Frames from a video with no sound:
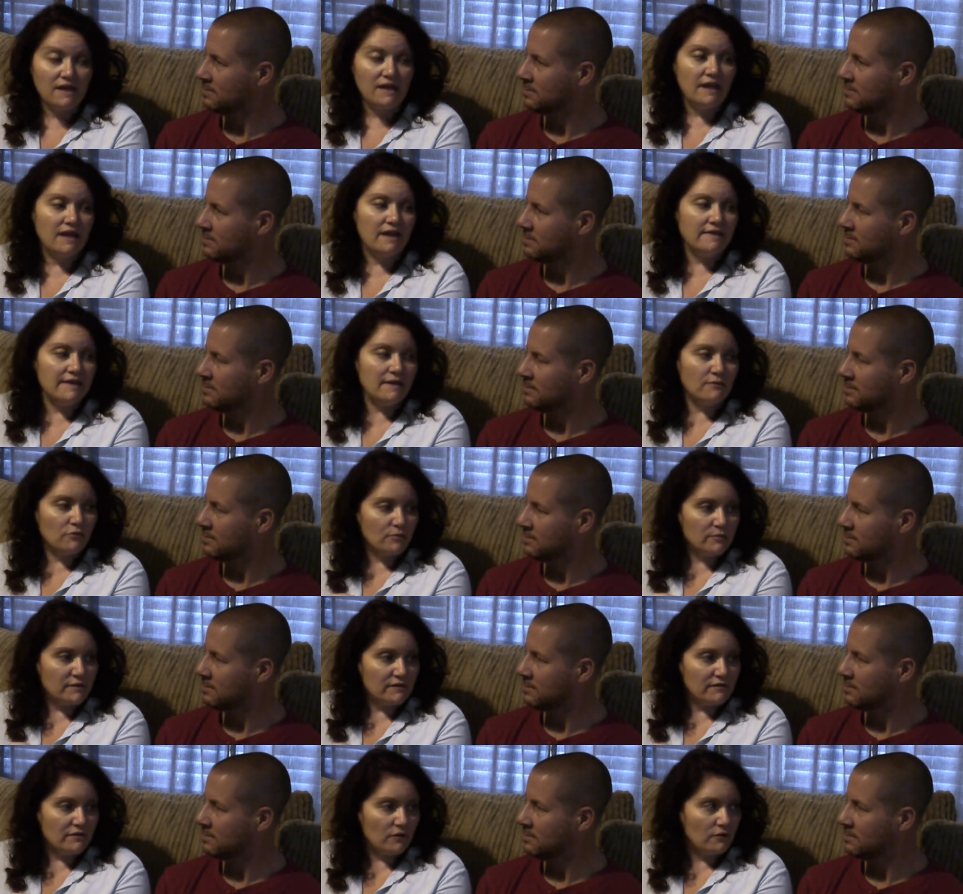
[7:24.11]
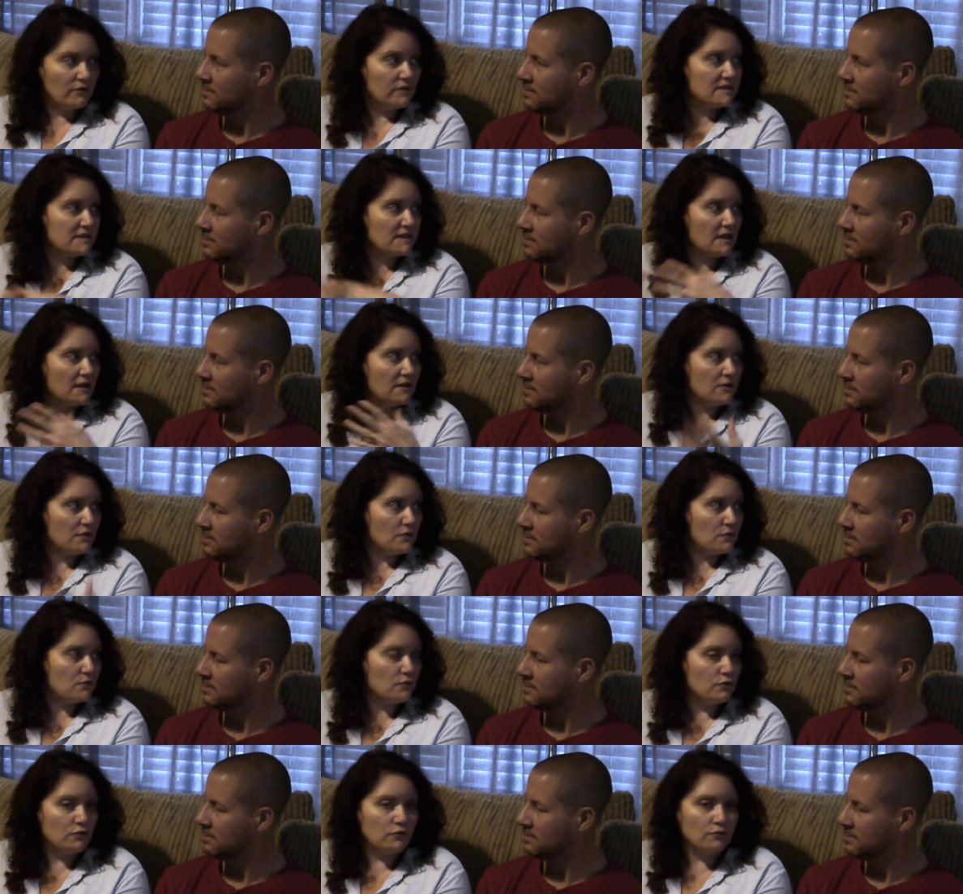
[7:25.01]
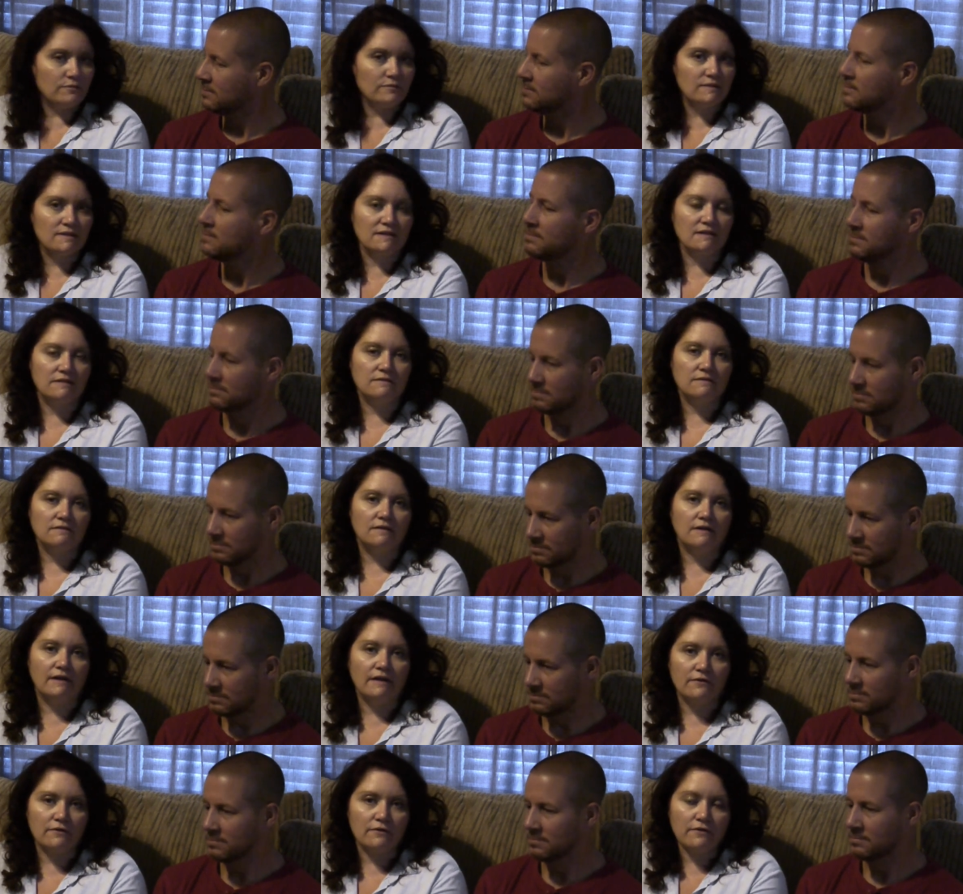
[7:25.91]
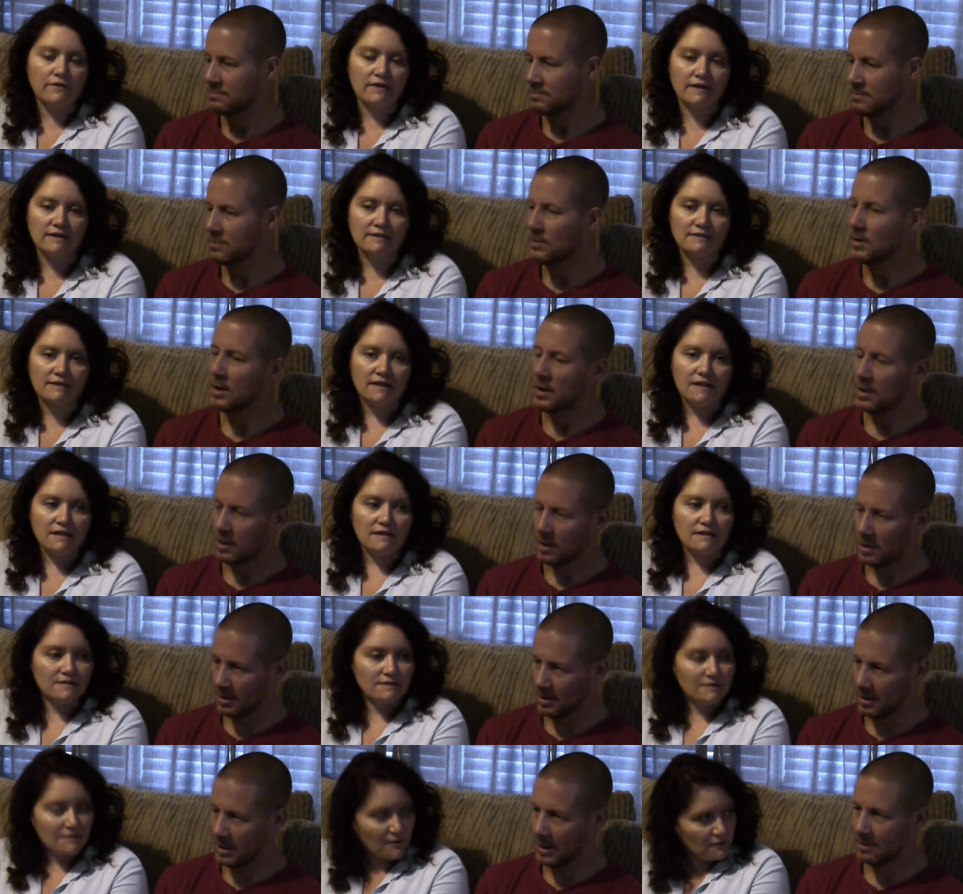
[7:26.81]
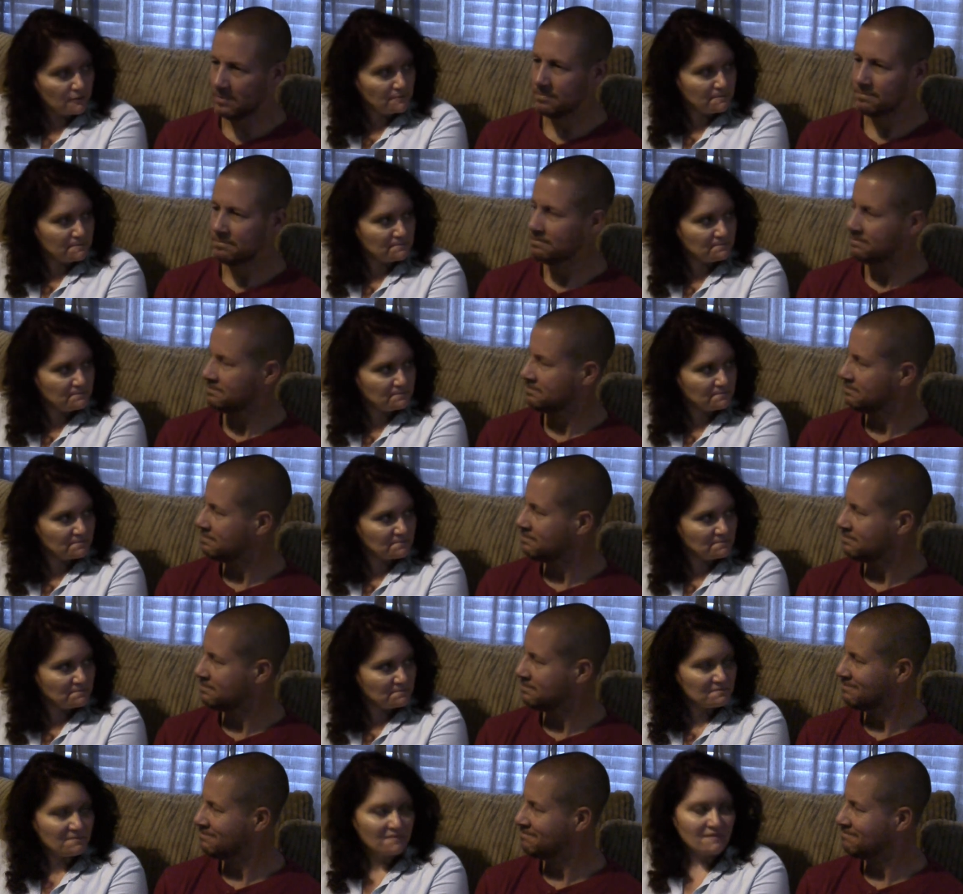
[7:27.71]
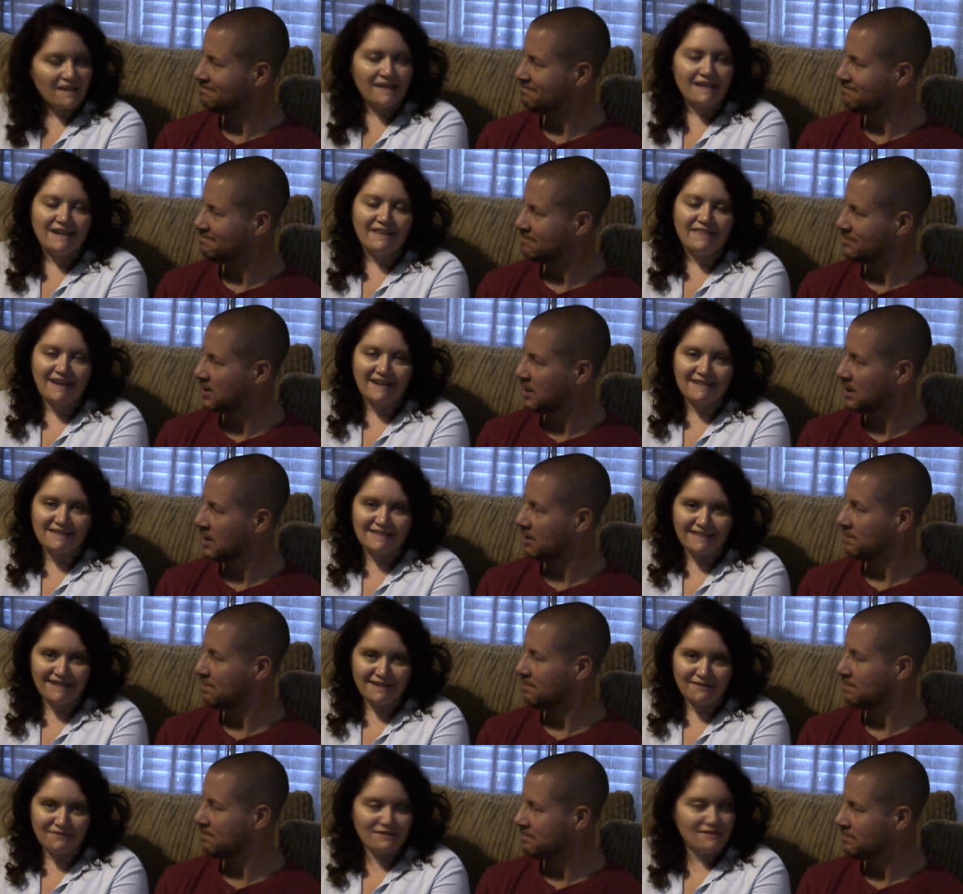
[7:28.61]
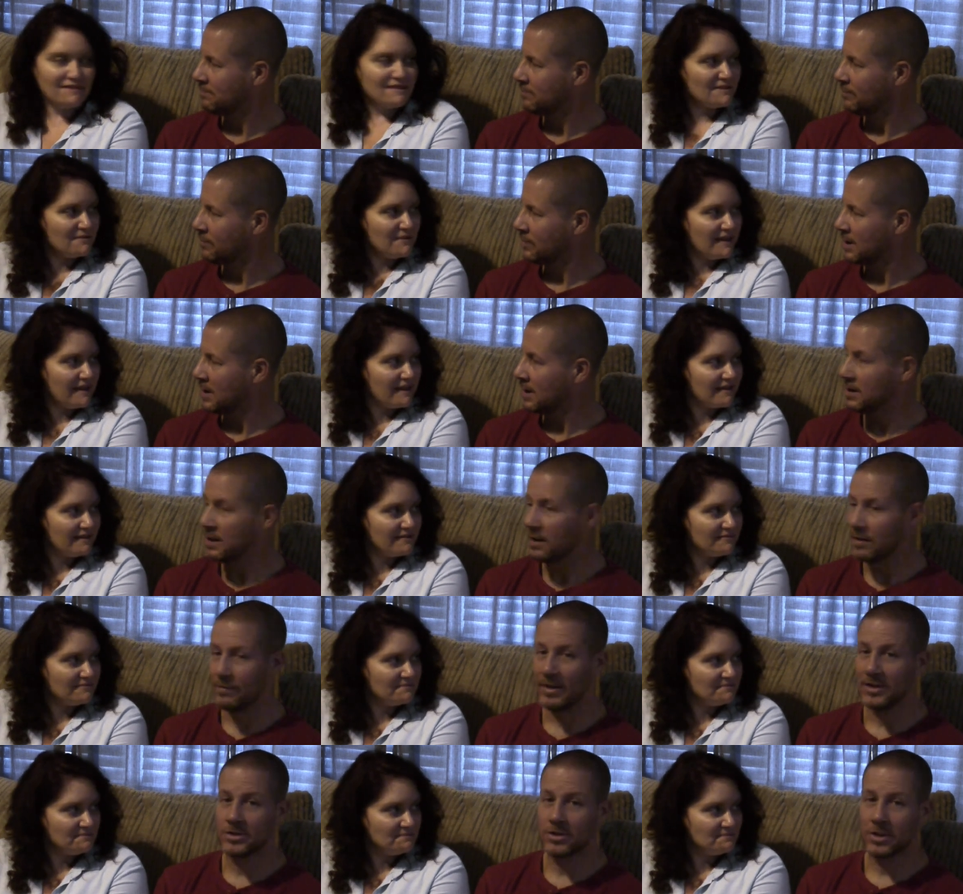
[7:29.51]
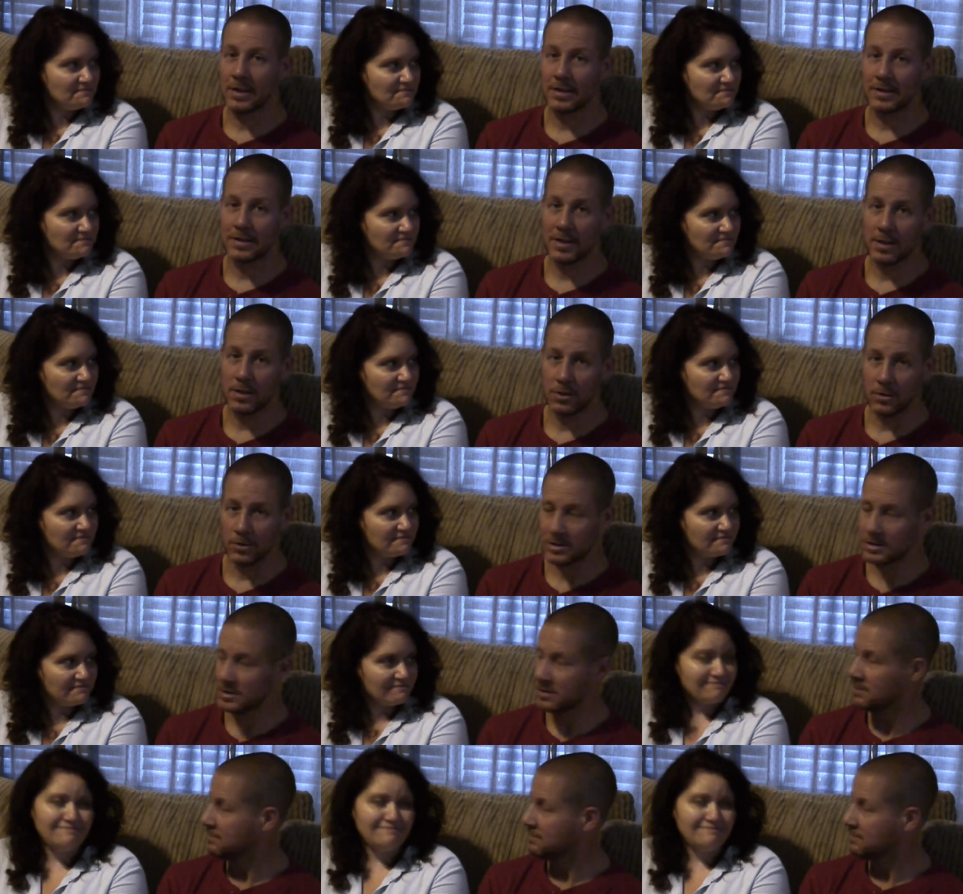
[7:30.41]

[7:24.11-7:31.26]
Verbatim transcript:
Speaker 1: and then we'll be focusing on other rooms and other things. So that's it for this week.
Speaker 2: The adventure continues.